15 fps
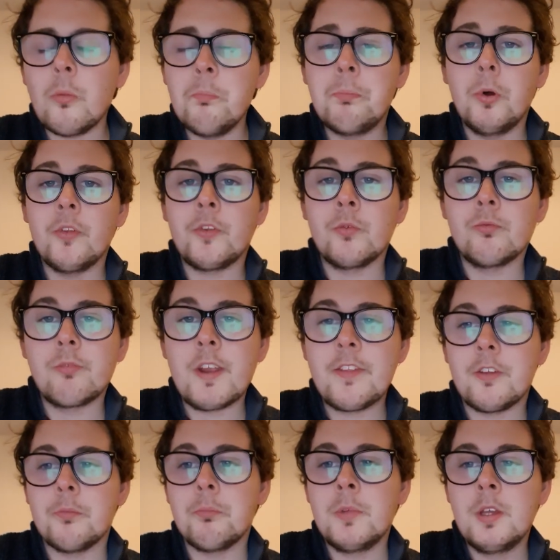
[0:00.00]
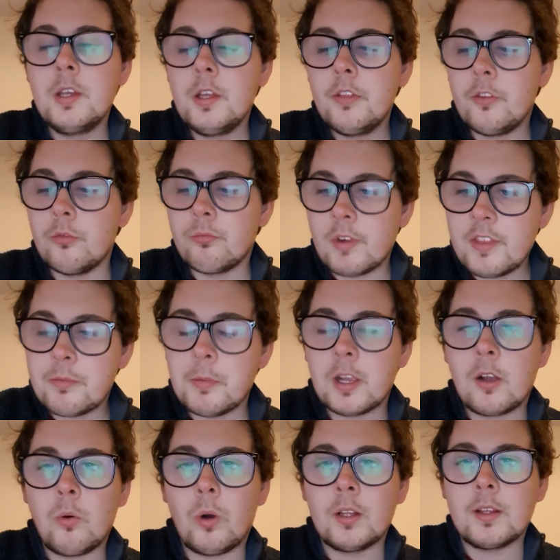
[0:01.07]
but the rhythmic
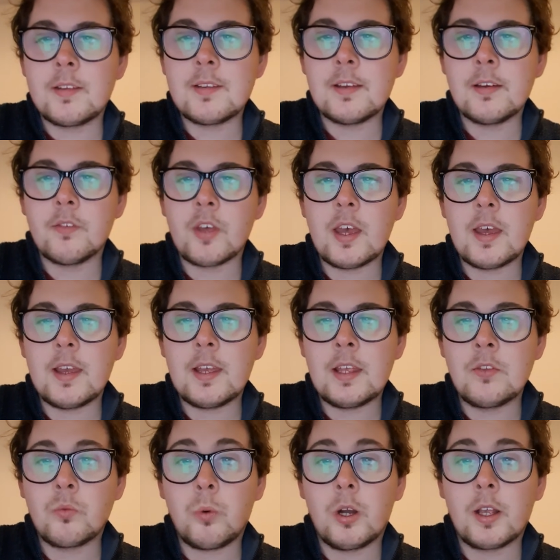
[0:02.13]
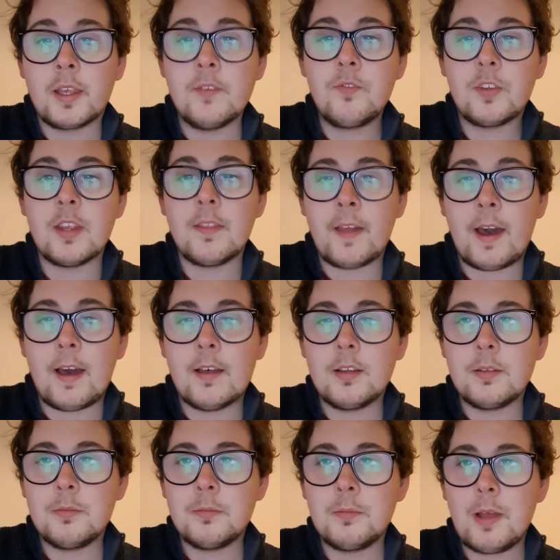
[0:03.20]
quality of it is what gives it that
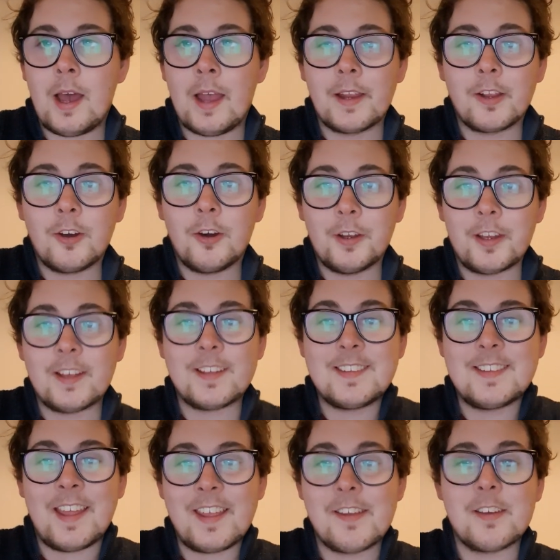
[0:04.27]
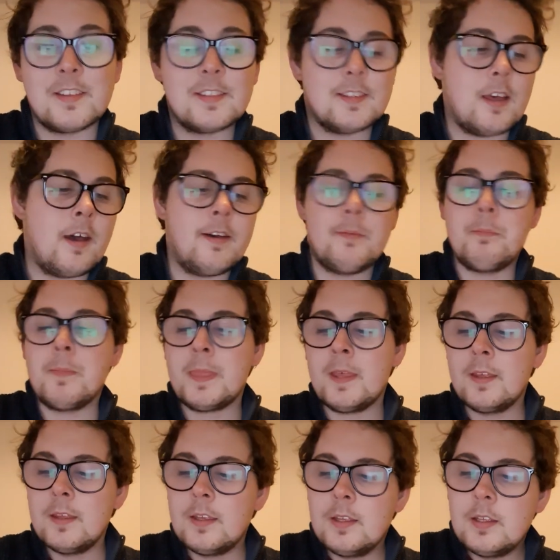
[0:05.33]
iconic status.
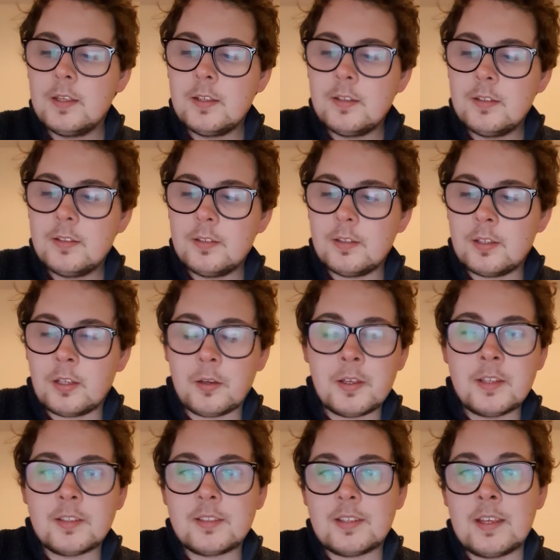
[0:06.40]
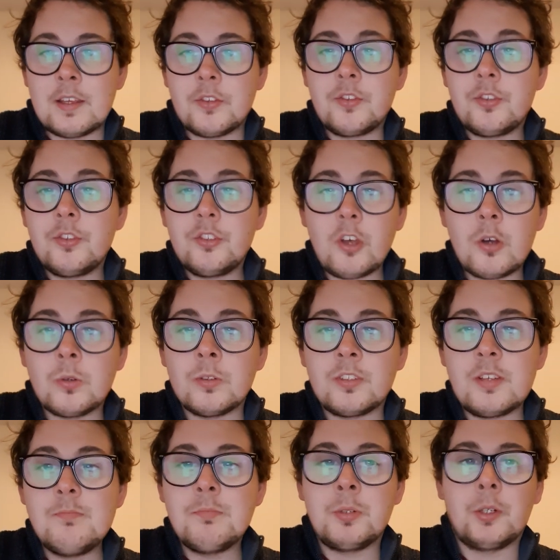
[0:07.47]
It's so
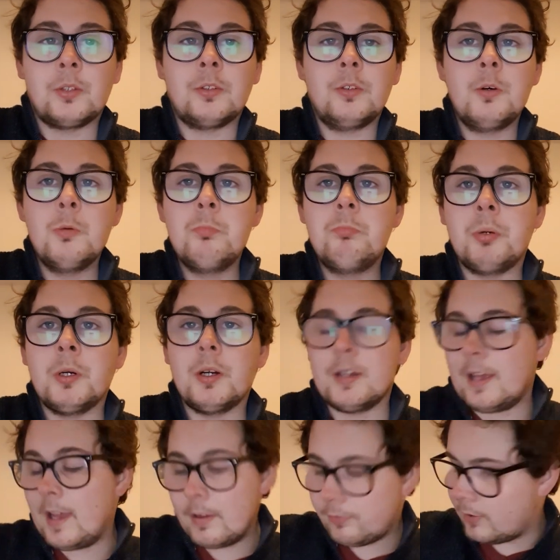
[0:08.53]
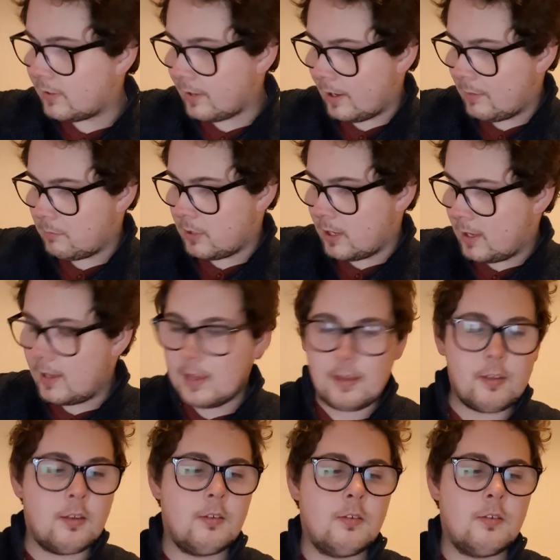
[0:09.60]
simple, but every time you hear,